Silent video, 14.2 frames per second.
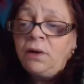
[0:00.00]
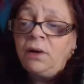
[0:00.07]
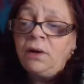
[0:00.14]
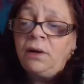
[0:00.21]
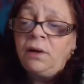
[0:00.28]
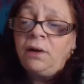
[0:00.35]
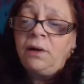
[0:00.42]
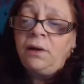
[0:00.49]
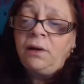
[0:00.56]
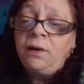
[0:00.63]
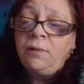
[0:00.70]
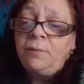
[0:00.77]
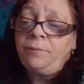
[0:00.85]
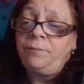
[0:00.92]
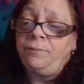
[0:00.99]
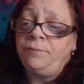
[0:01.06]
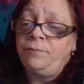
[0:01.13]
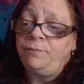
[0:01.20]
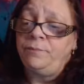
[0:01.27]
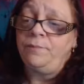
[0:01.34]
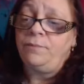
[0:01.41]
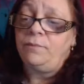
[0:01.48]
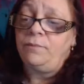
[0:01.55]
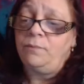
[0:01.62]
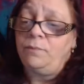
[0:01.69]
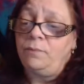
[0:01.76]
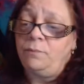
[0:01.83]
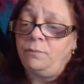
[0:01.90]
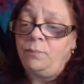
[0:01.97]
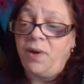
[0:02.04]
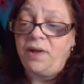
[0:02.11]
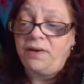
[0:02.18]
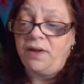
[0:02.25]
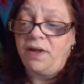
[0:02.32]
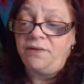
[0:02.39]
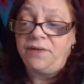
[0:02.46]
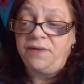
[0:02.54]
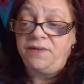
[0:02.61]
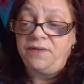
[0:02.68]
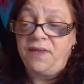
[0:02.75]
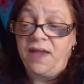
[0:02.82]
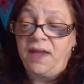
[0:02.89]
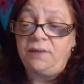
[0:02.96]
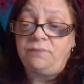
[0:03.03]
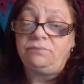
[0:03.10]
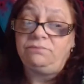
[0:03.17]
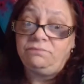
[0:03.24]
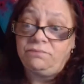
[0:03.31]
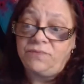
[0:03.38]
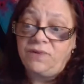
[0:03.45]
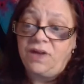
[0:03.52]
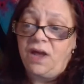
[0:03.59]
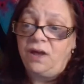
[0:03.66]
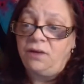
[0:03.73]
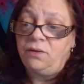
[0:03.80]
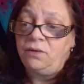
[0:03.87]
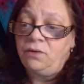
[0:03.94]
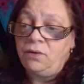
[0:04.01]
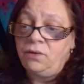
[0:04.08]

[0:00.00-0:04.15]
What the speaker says: But other than that, yeah.